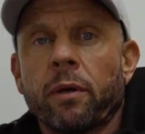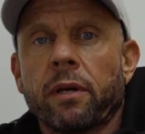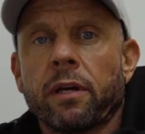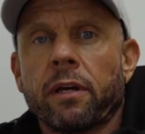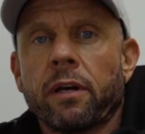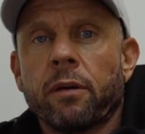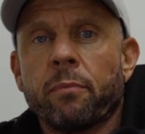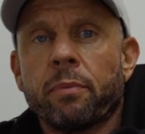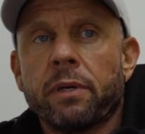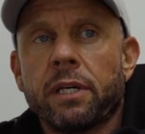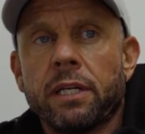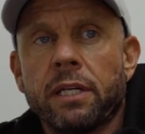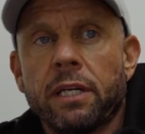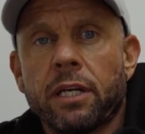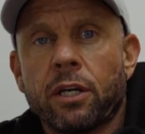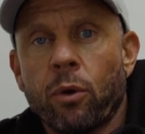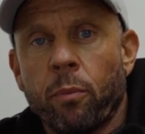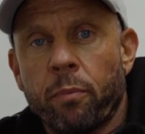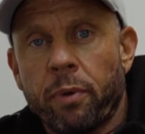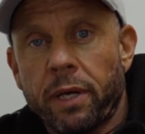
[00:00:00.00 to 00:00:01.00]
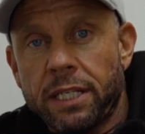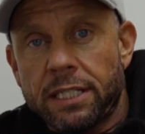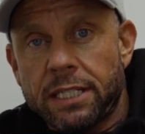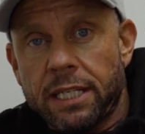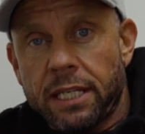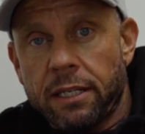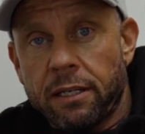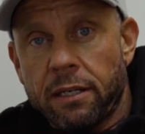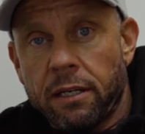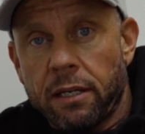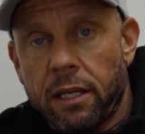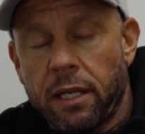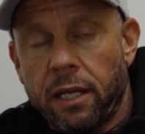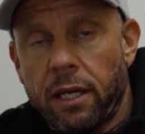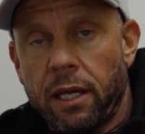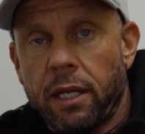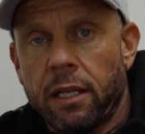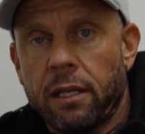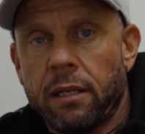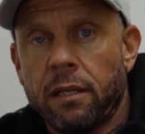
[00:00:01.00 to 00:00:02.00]
going to be competing
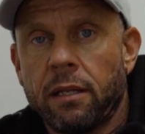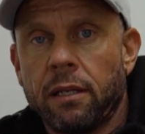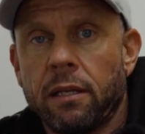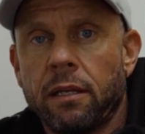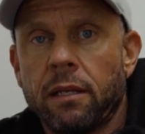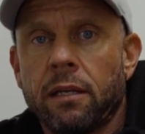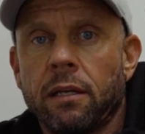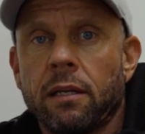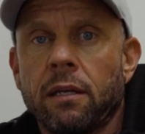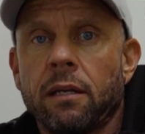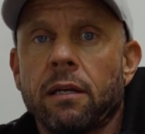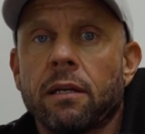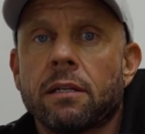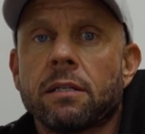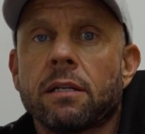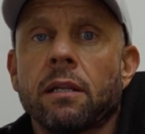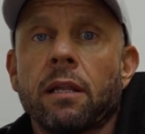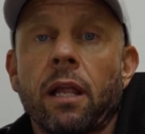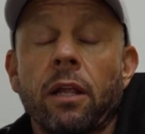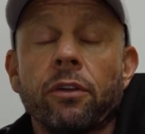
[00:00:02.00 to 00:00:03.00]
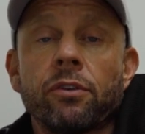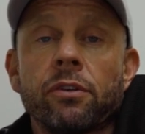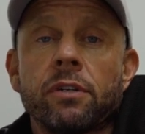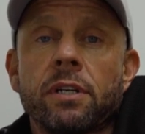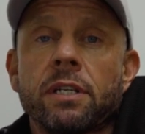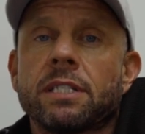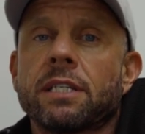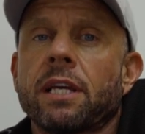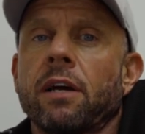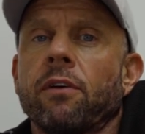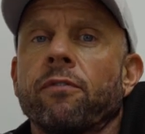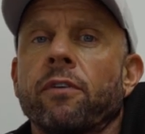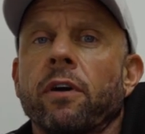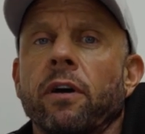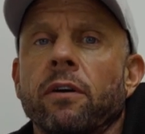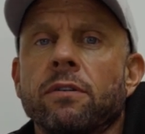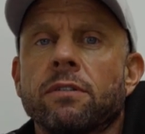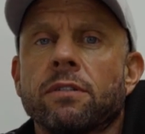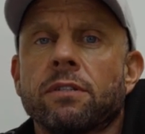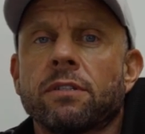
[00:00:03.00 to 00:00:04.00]
in the London and South
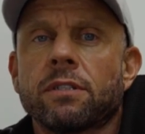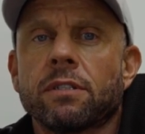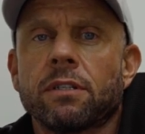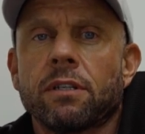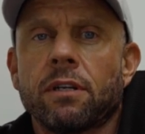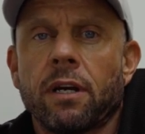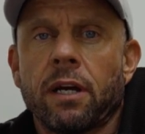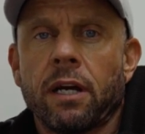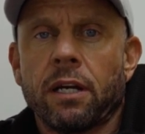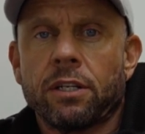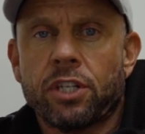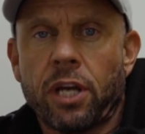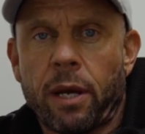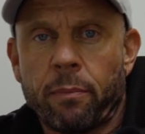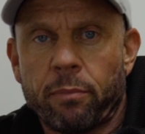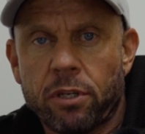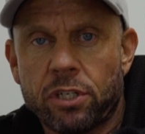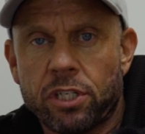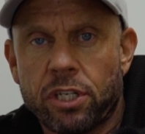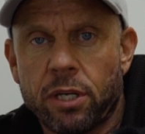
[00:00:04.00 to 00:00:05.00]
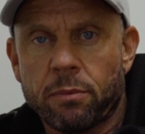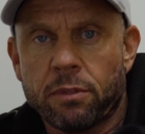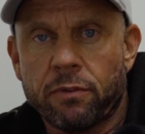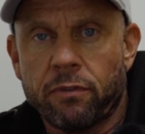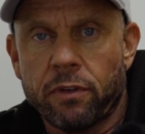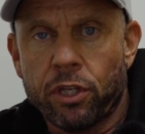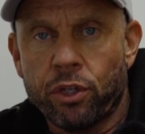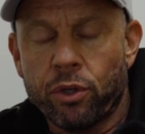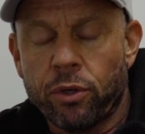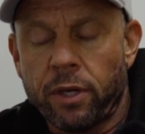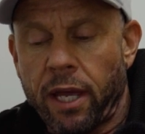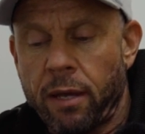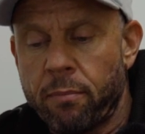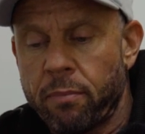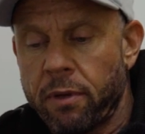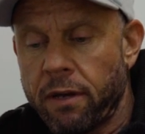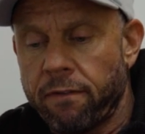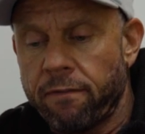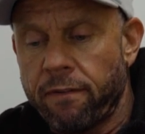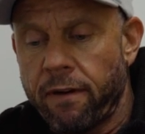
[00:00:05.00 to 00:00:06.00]
Coast Championships for the UK
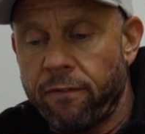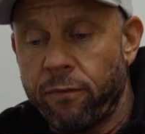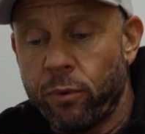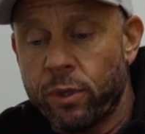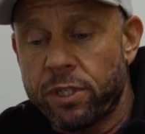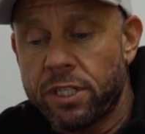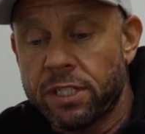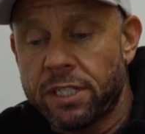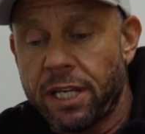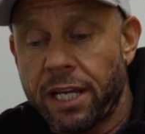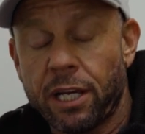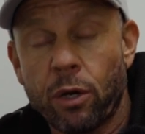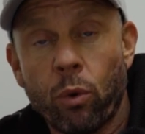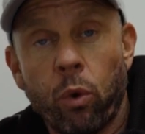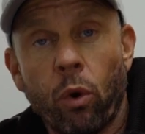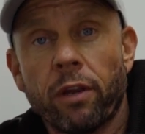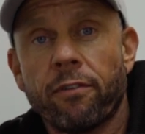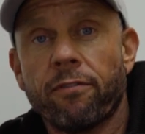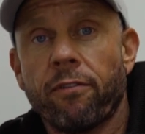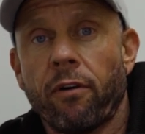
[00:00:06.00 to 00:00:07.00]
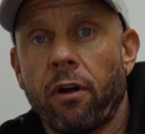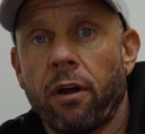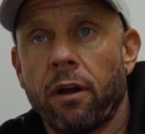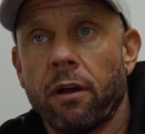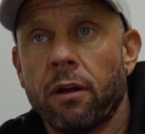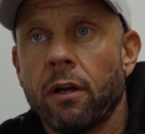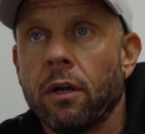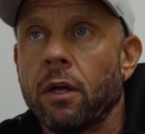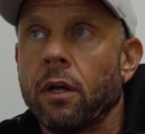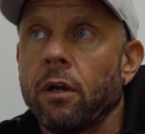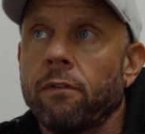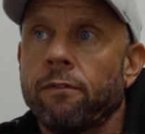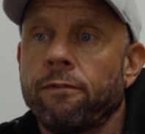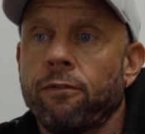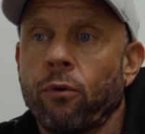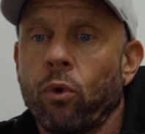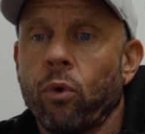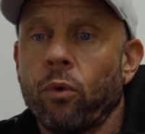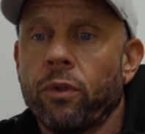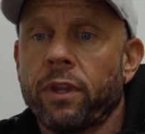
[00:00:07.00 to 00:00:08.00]
BFF, which is a qualifier
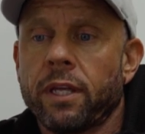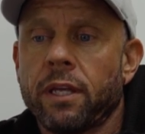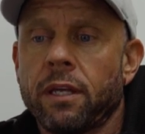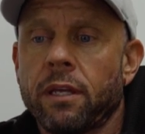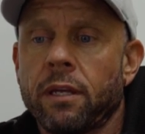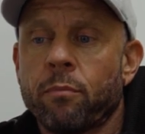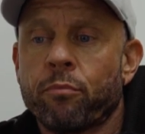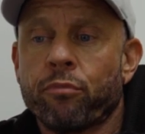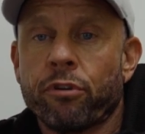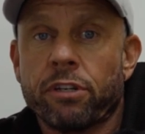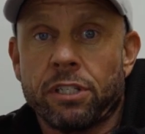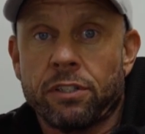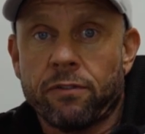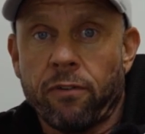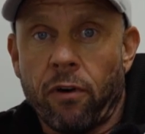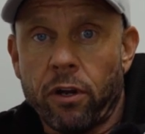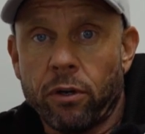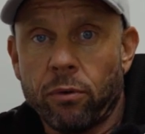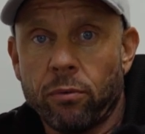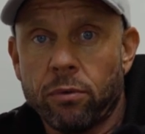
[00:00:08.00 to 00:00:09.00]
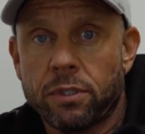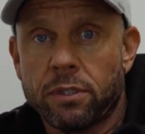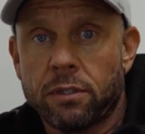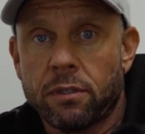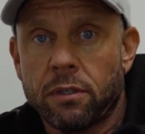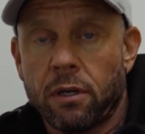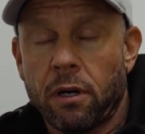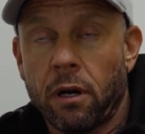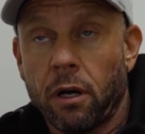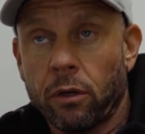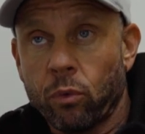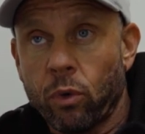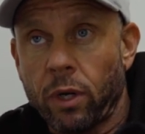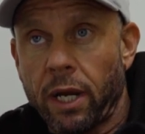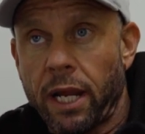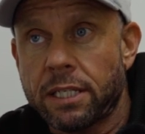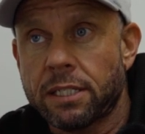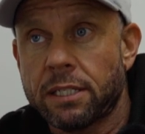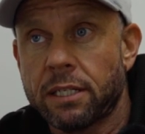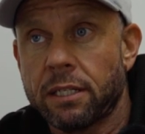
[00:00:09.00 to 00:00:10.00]
for the British Finals, Arnold
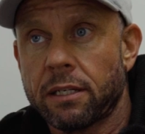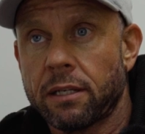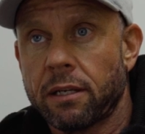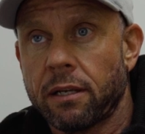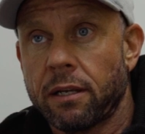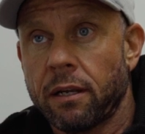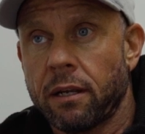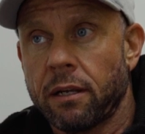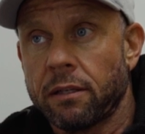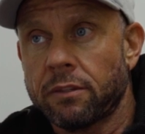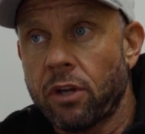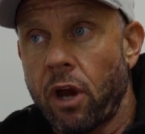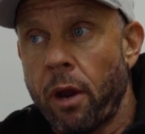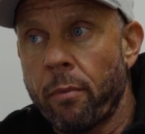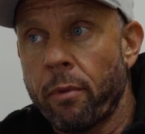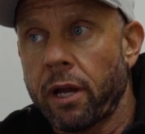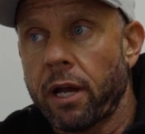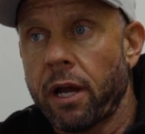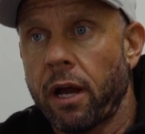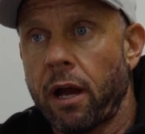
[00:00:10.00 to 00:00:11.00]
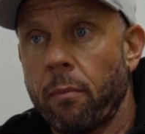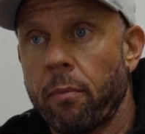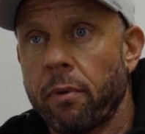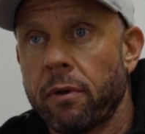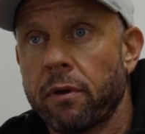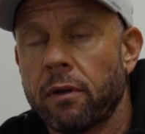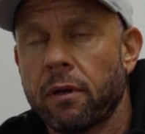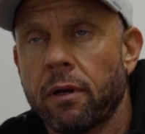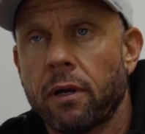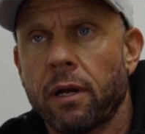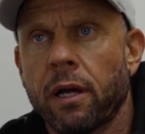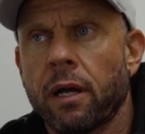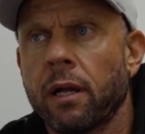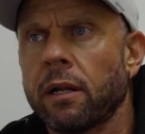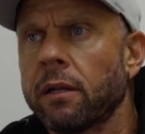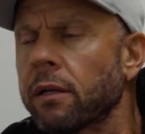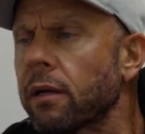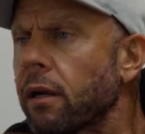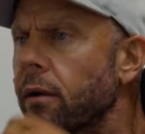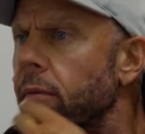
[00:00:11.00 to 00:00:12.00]
Classic, Diamond Cup,
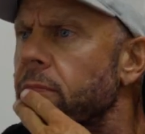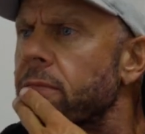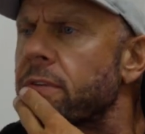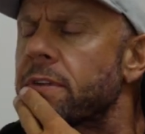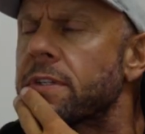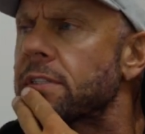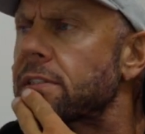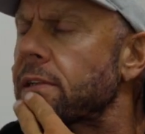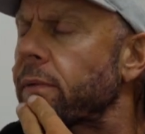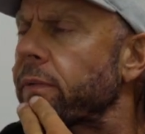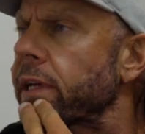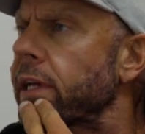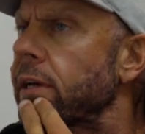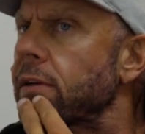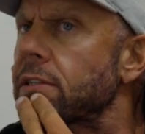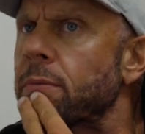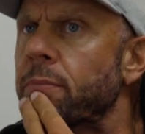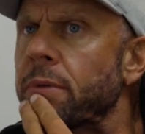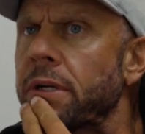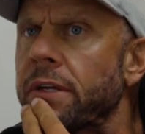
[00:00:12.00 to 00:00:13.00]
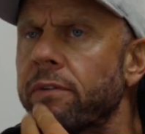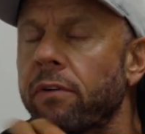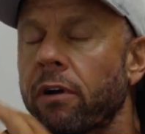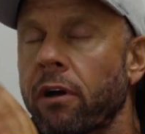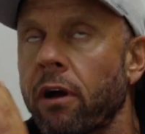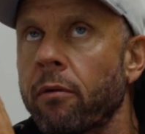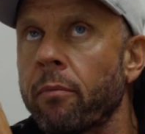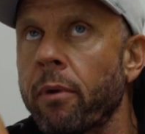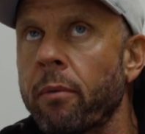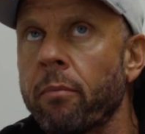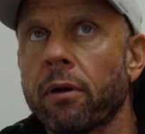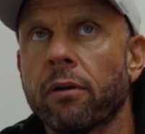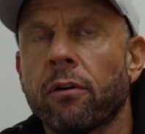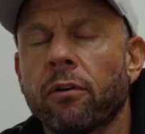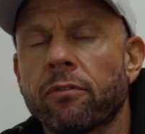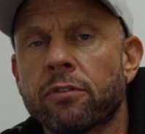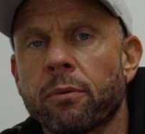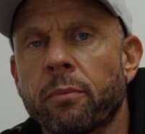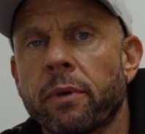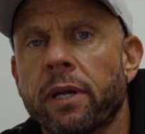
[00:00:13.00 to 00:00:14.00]
and something else I believe, I can't remember off the
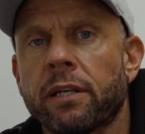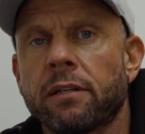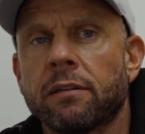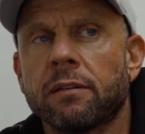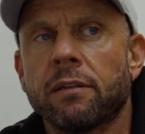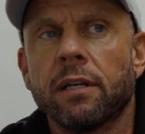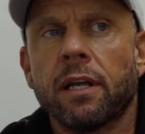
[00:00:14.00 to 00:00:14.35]
top of my head.